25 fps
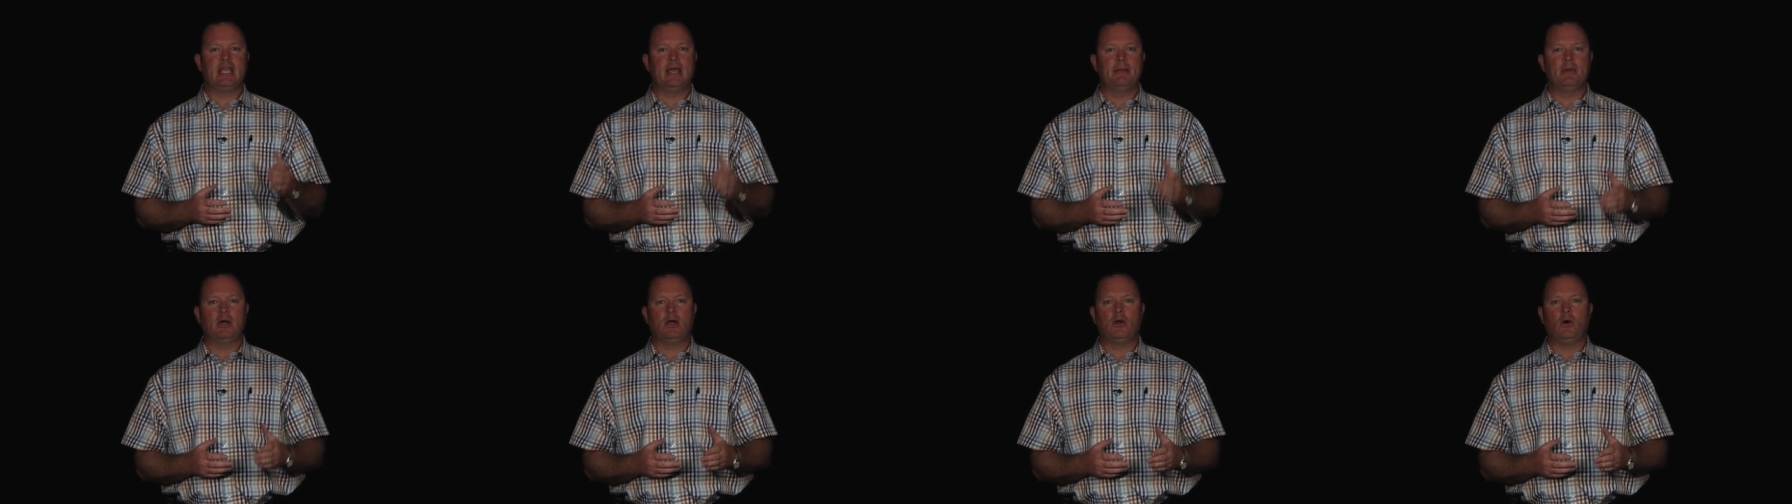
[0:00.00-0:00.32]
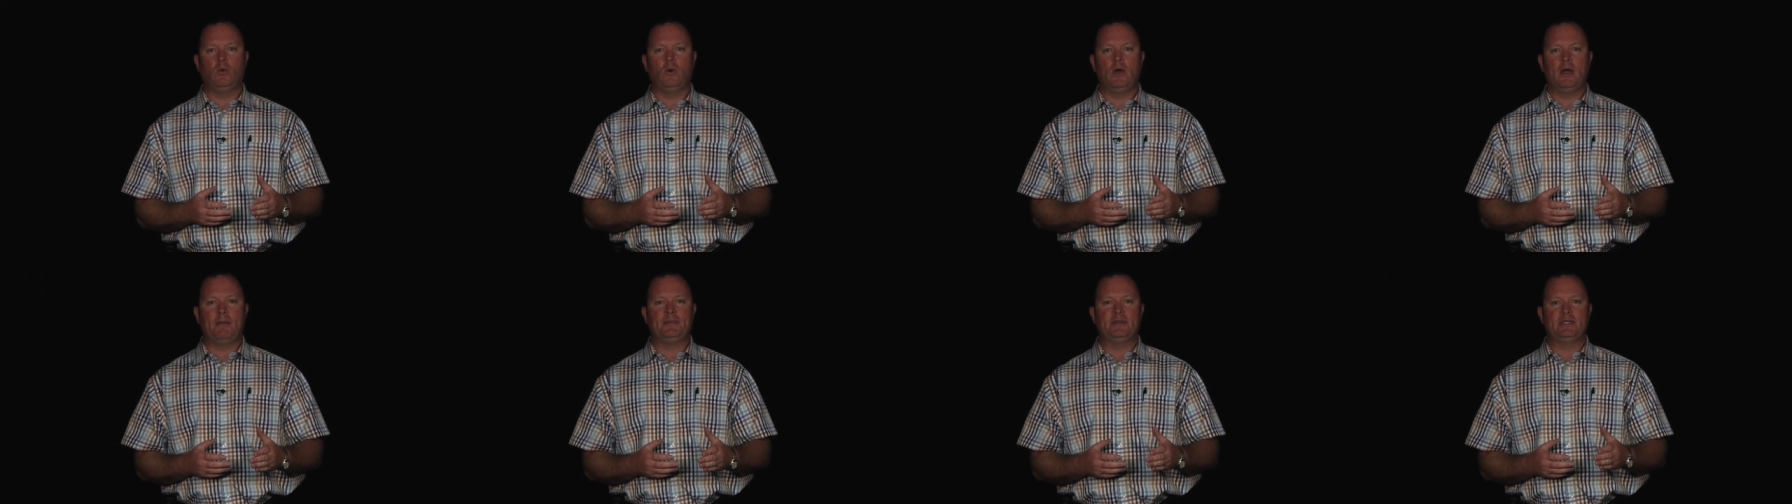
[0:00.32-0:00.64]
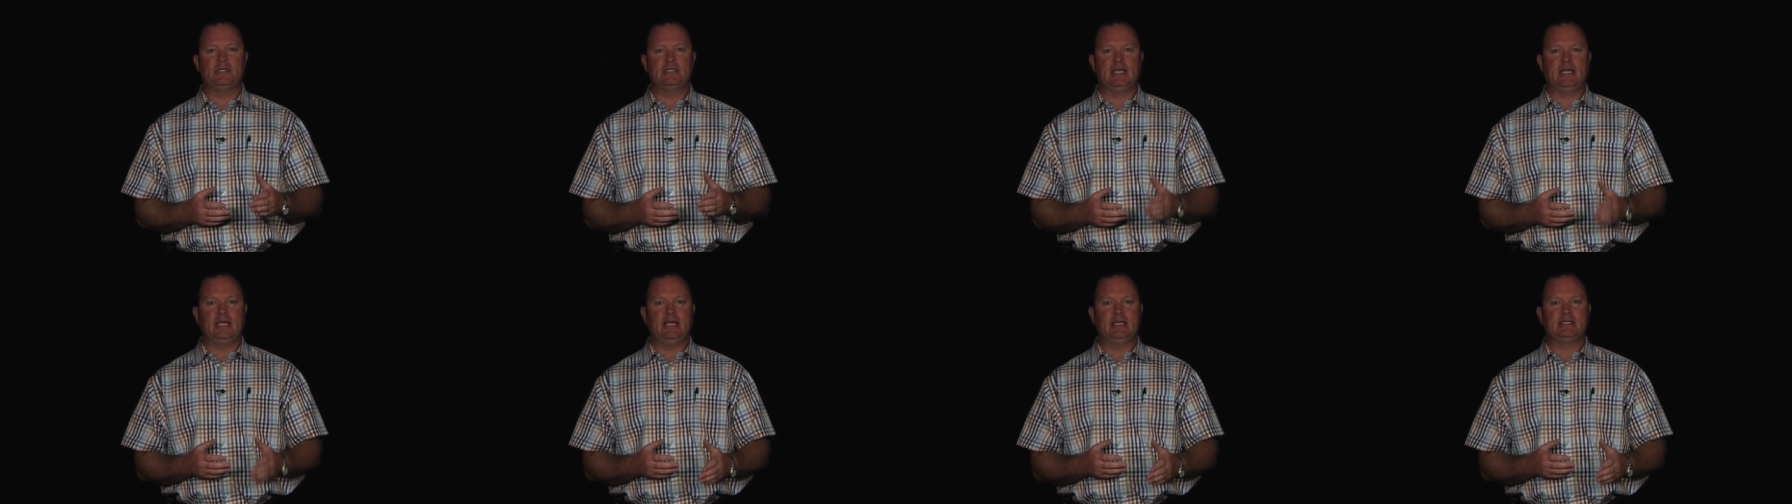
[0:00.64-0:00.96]
chemical
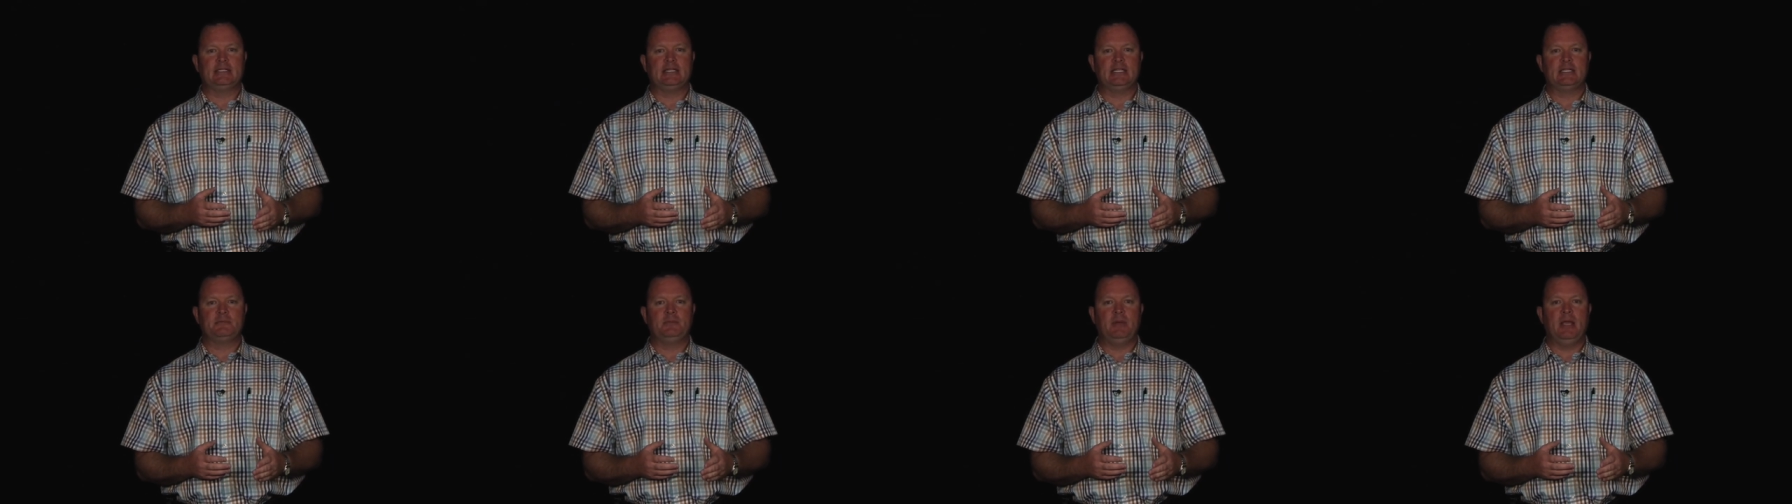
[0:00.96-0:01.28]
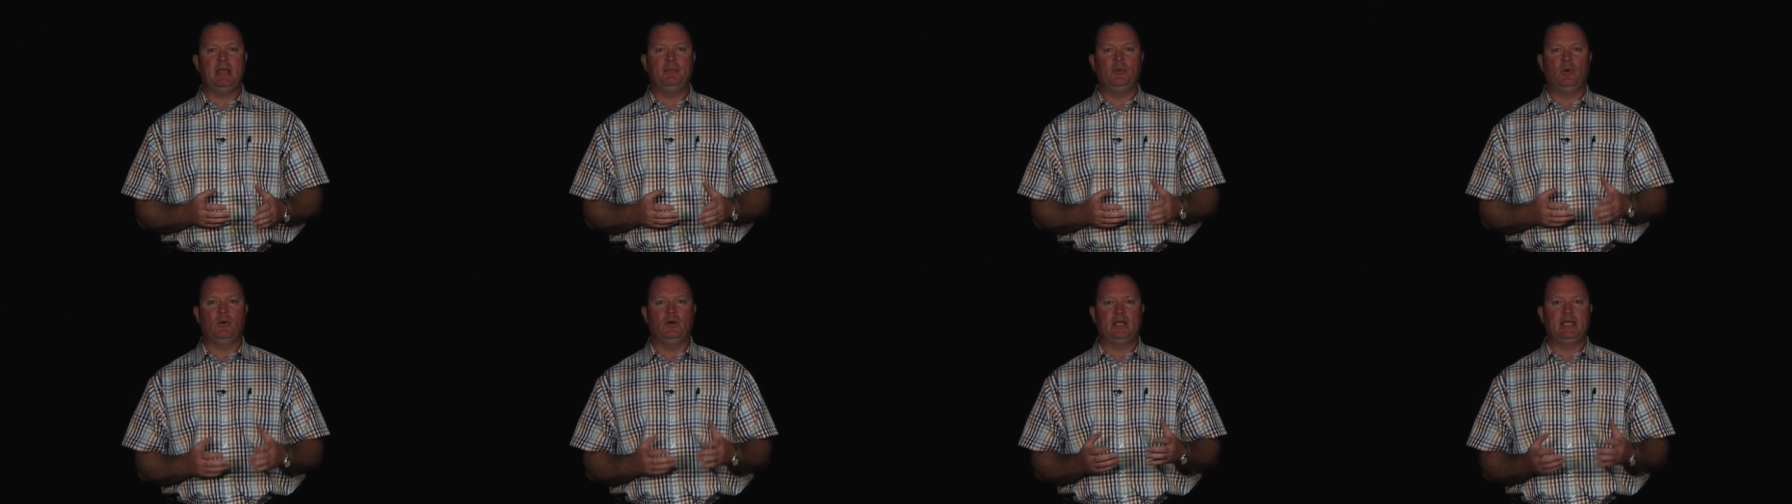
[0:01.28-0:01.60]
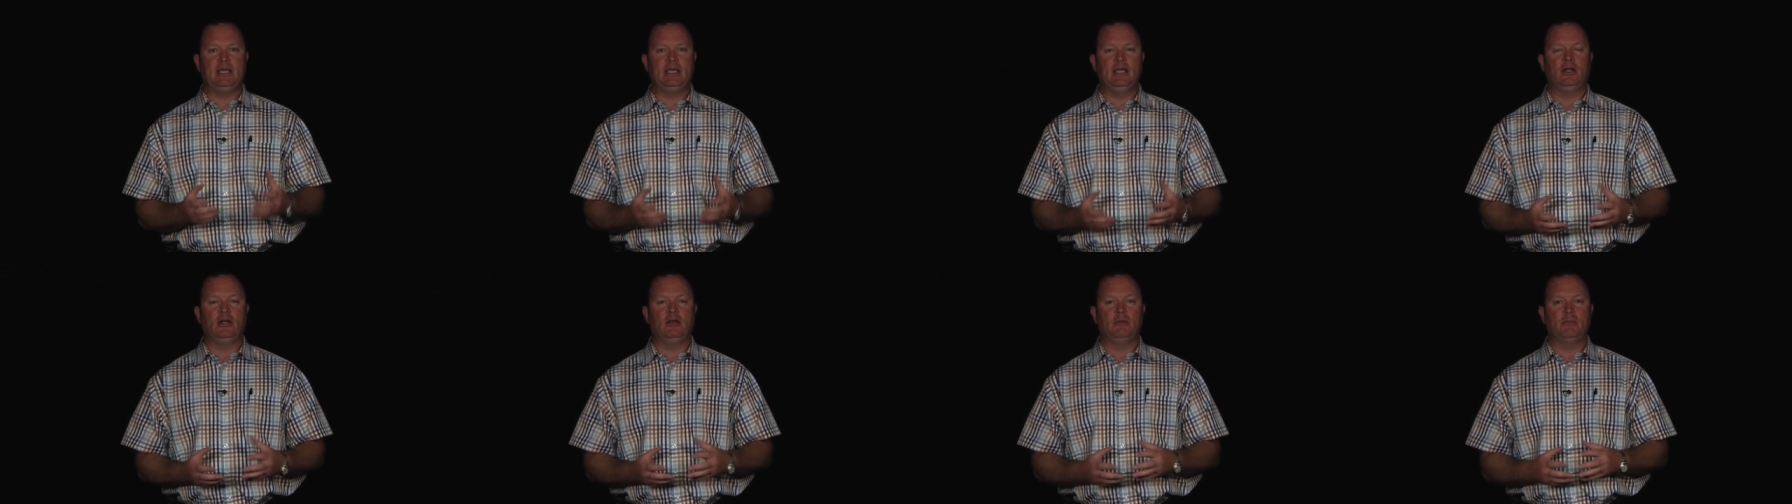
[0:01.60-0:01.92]
weapons against his people
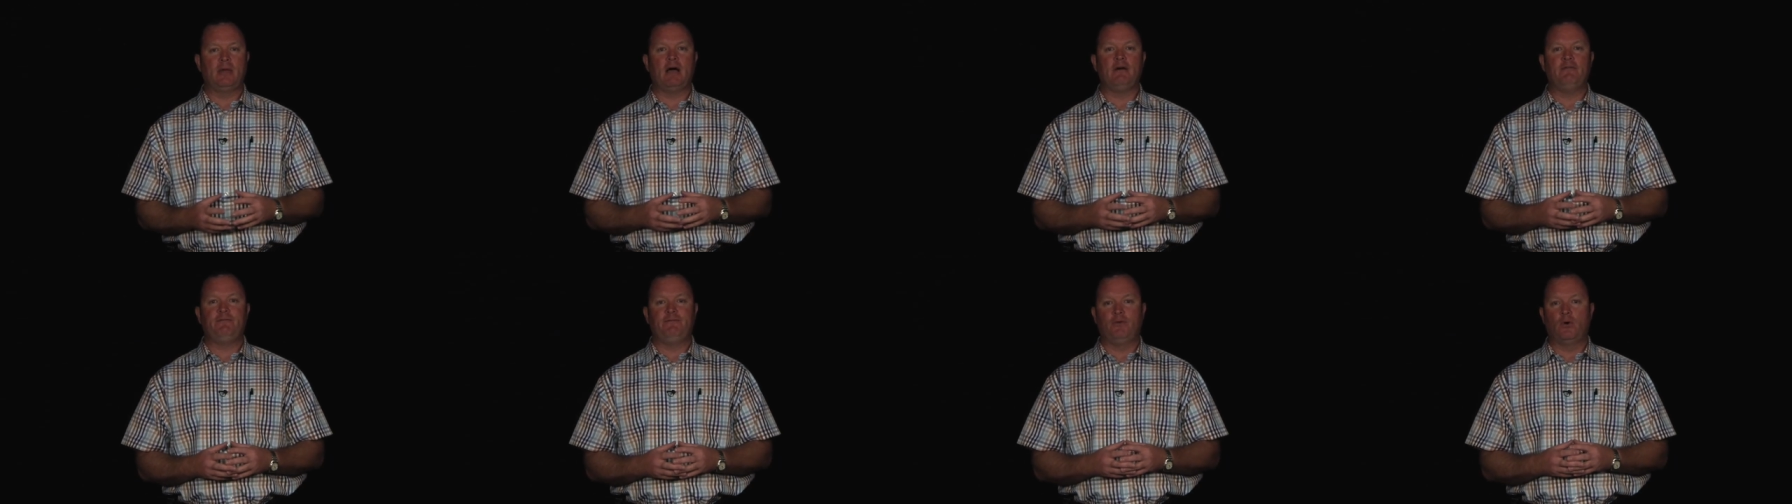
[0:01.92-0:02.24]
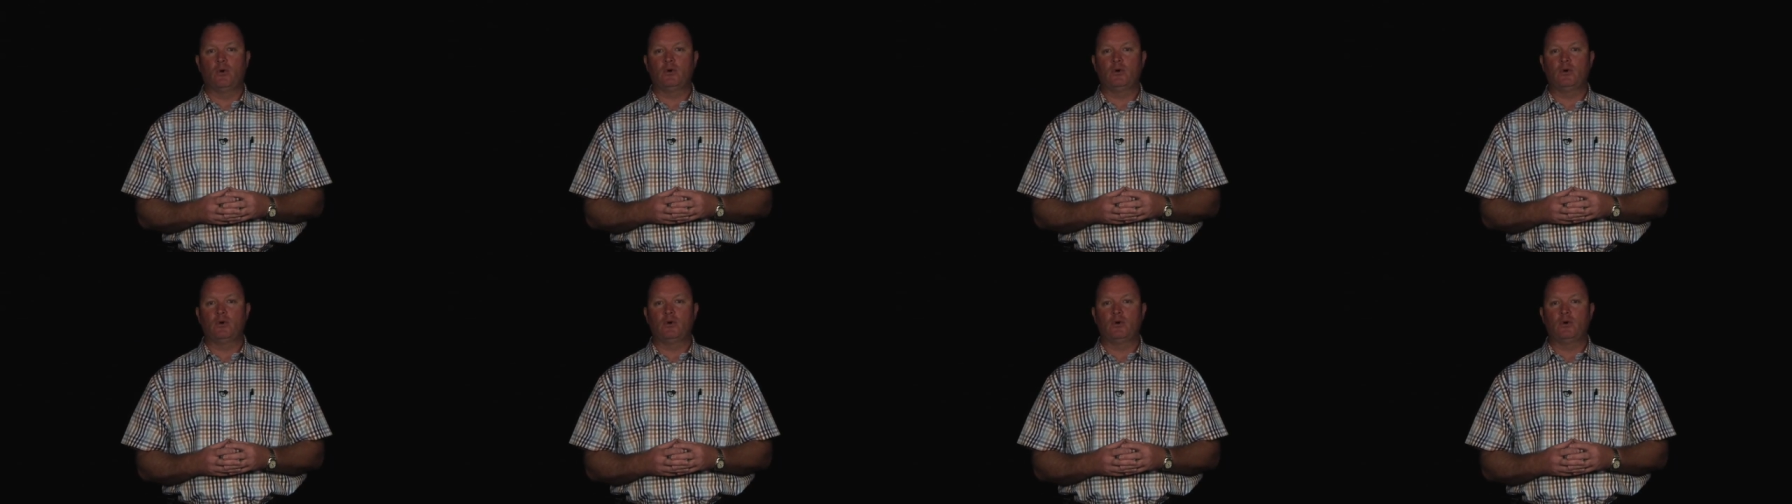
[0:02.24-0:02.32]
and killed about